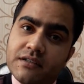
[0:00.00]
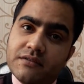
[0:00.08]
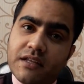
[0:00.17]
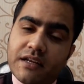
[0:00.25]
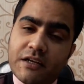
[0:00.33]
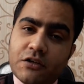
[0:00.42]

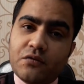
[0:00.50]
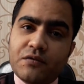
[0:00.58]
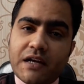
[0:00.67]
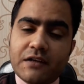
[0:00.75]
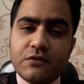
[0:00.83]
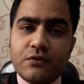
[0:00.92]
the rate of
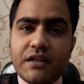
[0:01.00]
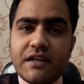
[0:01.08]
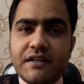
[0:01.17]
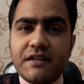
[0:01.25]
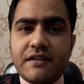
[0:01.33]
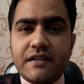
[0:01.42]
tax on
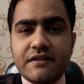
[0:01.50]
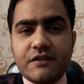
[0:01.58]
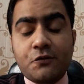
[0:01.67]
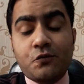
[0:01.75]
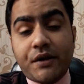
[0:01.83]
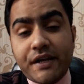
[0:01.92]
aerated drinks
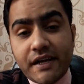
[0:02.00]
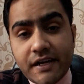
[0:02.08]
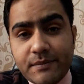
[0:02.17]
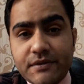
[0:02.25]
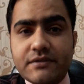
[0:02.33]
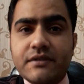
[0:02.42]
is
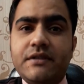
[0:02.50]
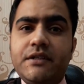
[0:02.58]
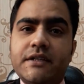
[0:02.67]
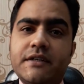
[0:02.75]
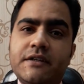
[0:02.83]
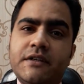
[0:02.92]
28%,
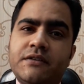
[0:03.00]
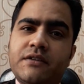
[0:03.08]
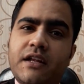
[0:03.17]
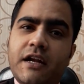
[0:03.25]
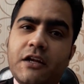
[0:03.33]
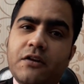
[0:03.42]

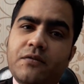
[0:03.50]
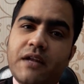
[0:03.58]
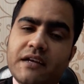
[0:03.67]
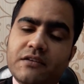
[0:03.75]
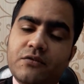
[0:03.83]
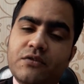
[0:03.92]
the rate of
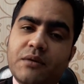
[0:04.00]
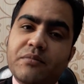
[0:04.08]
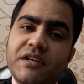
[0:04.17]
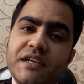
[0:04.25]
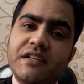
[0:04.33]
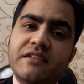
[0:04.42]
tax on
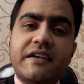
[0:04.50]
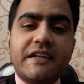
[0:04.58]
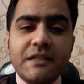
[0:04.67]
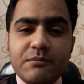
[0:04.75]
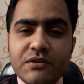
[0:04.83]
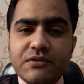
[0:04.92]
namkeen is
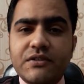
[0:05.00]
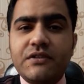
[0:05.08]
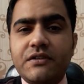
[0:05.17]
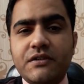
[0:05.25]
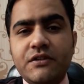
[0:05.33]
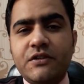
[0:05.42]

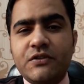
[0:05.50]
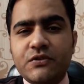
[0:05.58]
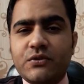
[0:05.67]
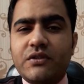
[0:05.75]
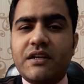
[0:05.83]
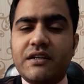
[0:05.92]
18%.
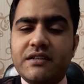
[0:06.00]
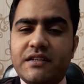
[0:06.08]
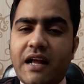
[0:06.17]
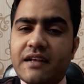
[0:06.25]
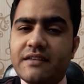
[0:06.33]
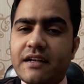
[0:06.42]
So the
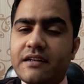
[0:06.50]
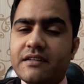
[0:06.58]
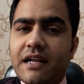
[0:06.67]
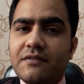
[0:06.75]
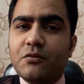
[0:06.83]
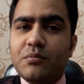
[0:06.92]
tax rate
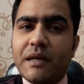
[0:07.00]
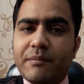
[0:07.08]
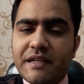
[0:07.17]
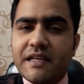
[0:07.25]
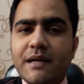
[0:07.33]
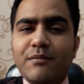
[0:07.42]
that would be
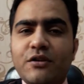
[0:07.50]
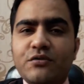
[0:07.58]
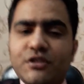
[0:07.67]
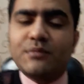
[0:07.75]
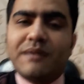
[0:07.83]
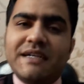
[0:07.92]
applicable on
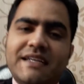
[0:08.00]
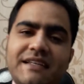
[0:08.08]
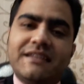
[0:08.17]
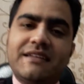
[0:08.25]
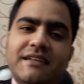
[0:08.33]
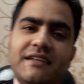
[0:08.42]
this
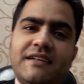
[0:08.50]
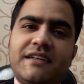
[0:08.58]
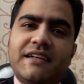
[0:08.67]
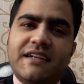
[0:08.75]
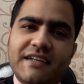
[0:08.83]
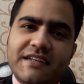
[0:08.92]
bundle
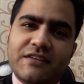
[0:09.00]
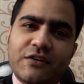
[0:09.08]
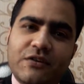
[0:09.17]
is